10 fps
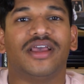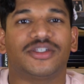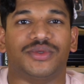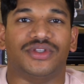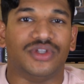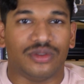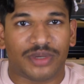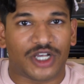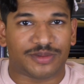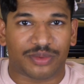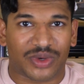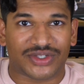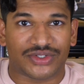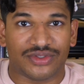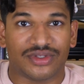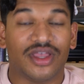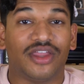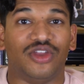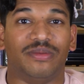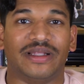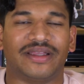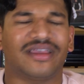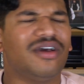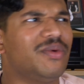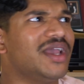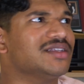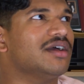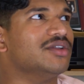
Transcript: So when you do do past prep questions, you'll be like, oh, wait,